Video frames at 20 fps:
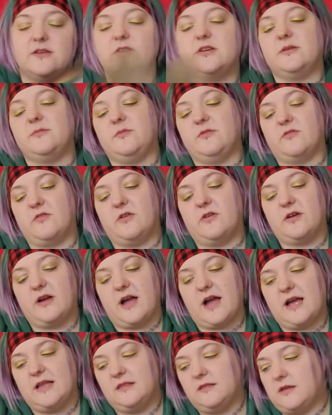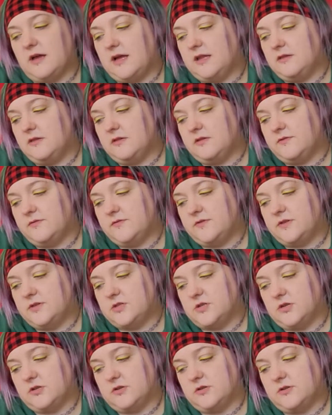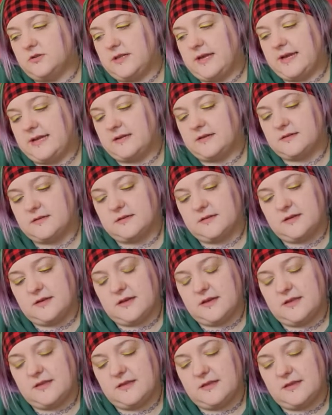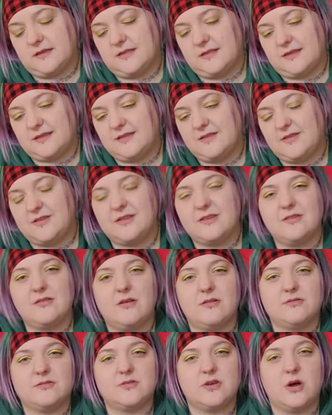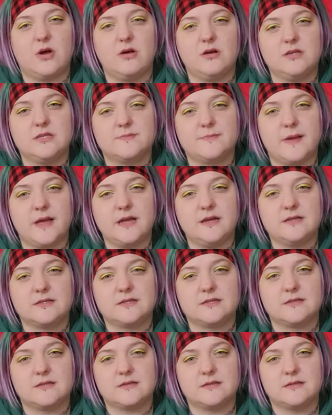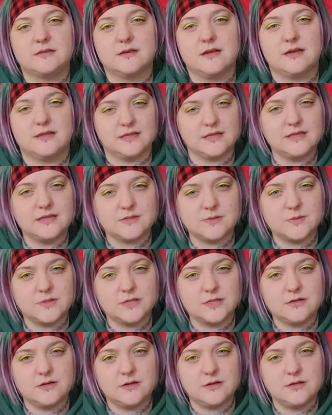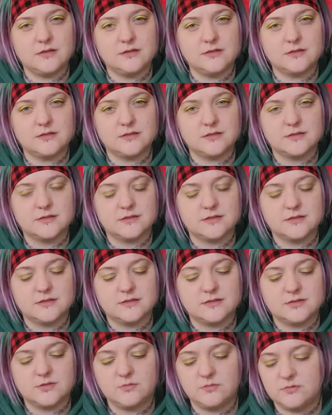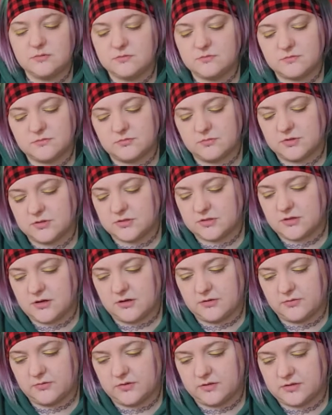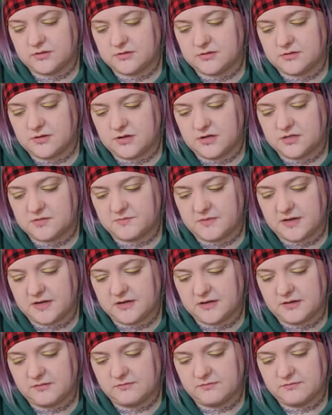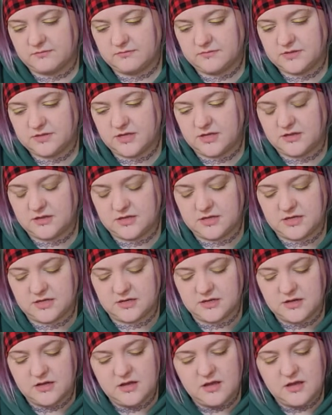don't get me wrong, I love the like, I think they're called tortoise bags. I think that's what they're called. Someone once called one a tortoise bag. I'm certain they did.